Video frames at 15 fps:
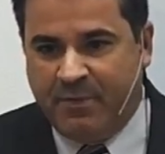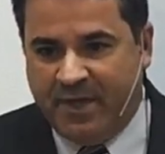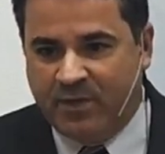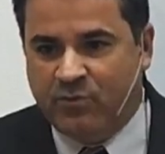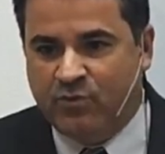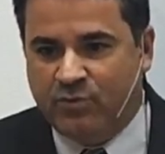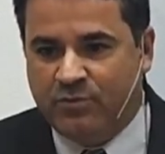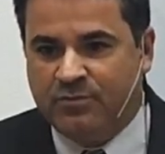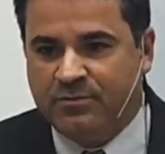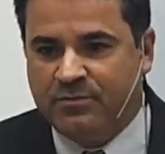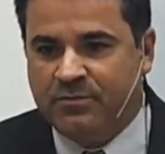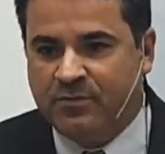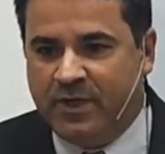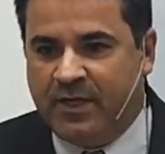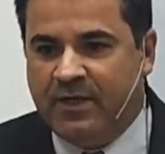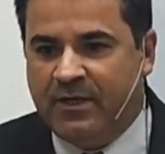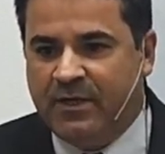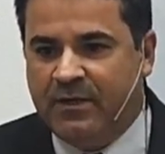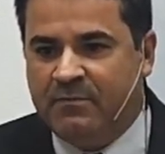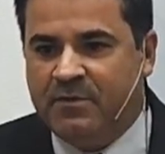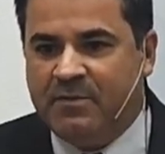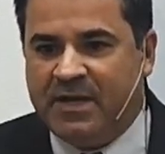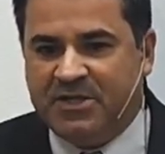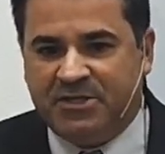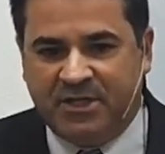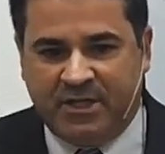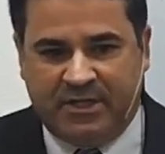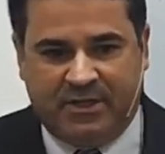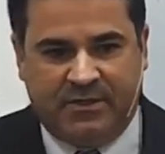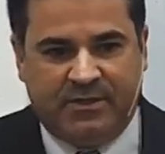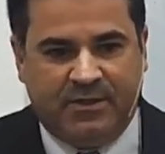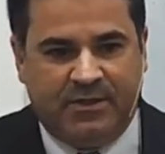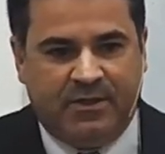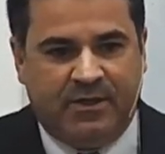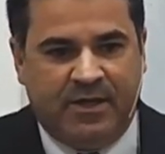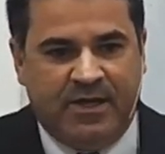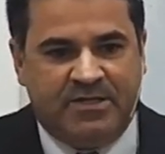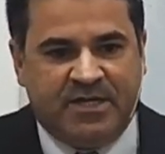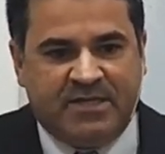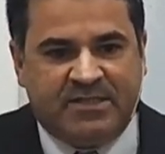knocked at the door, they would all die of fear